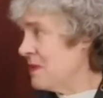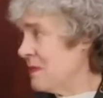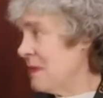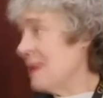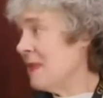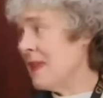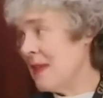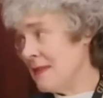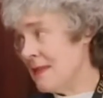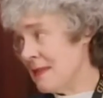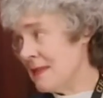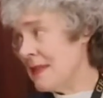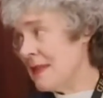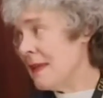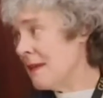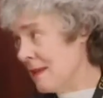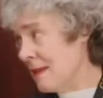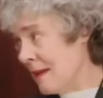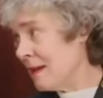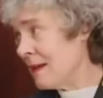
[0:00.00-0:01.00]
But they
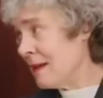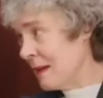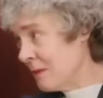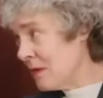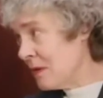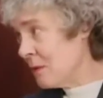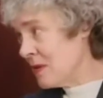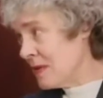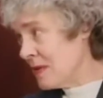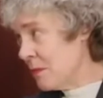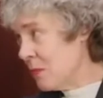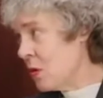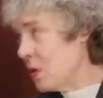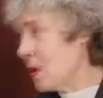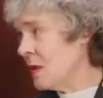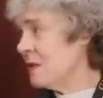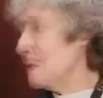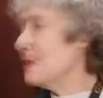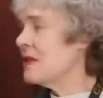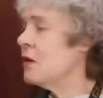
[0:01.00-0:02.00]
said comfort was
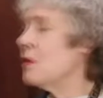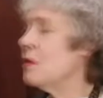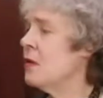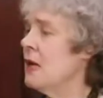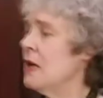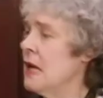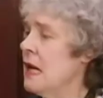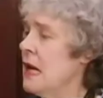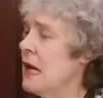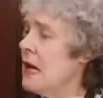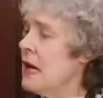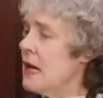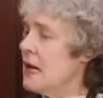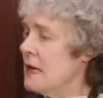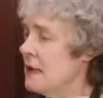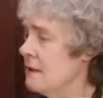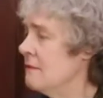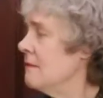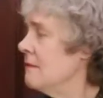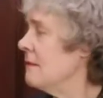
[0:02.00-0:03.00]
important, so
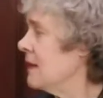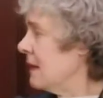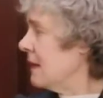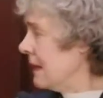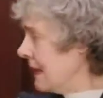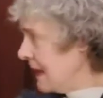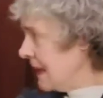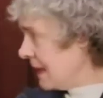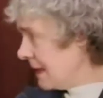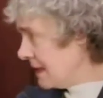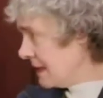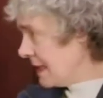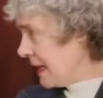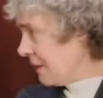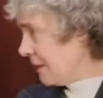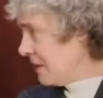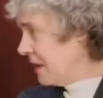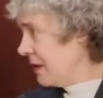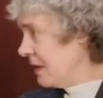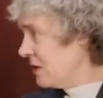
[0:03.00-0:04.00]
I again
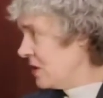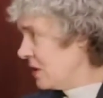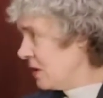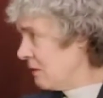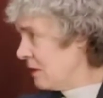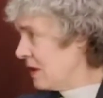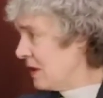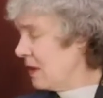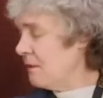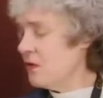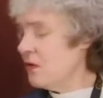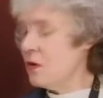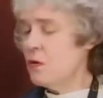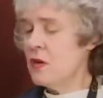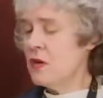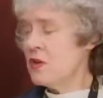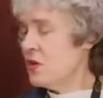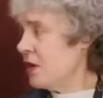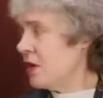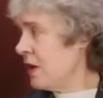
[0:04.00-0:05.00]
adapted the general comfort
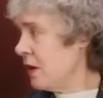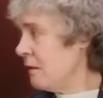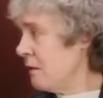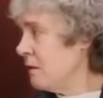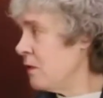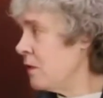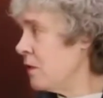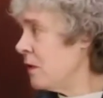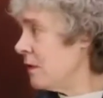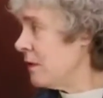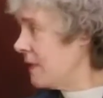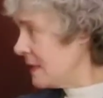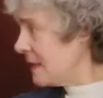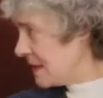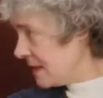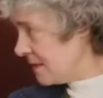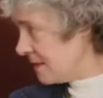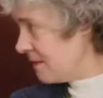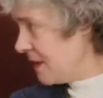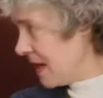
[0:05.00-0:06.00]
questionnaire for
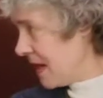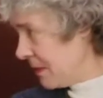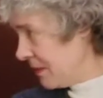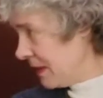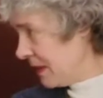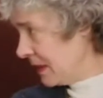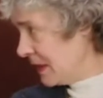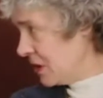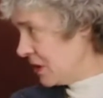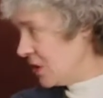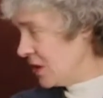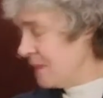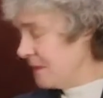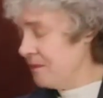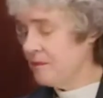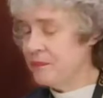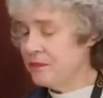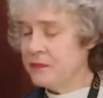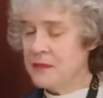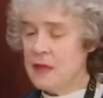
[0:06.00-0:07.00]
this population
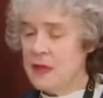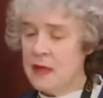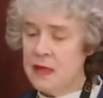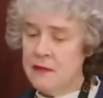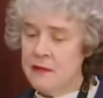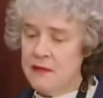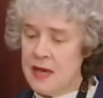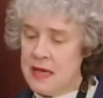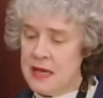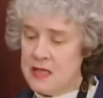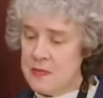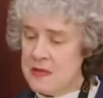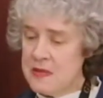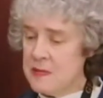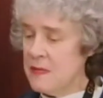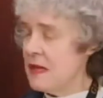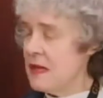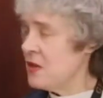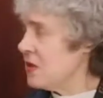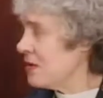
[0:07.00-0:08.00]
of hospice
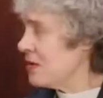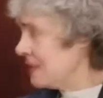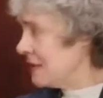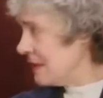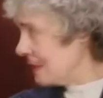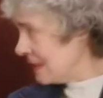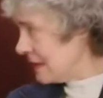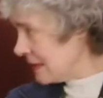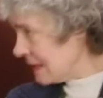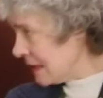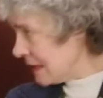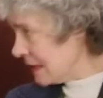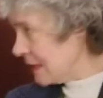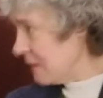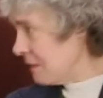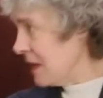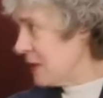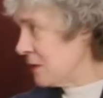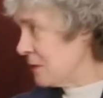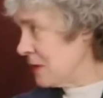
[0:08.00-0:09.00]
patients, did the
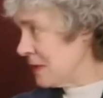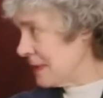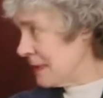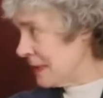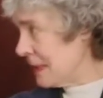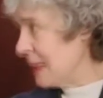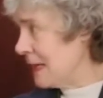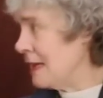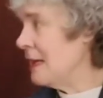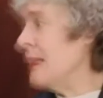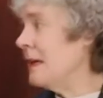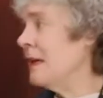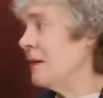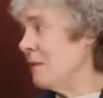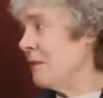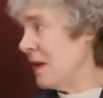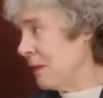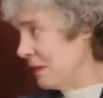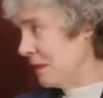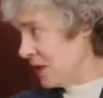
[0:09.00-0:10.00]
psychometric study,
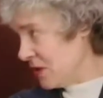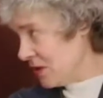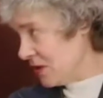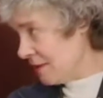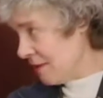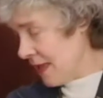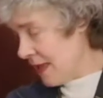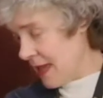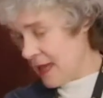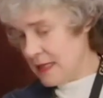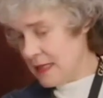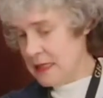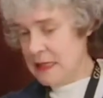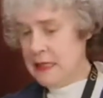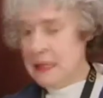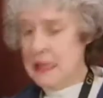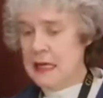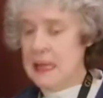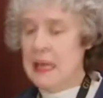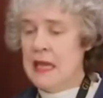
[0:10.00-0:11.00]
published that,
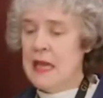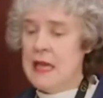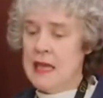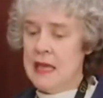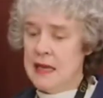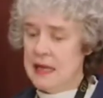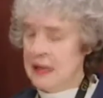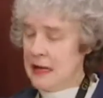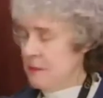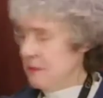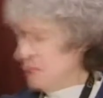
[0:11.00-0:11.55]
and I'm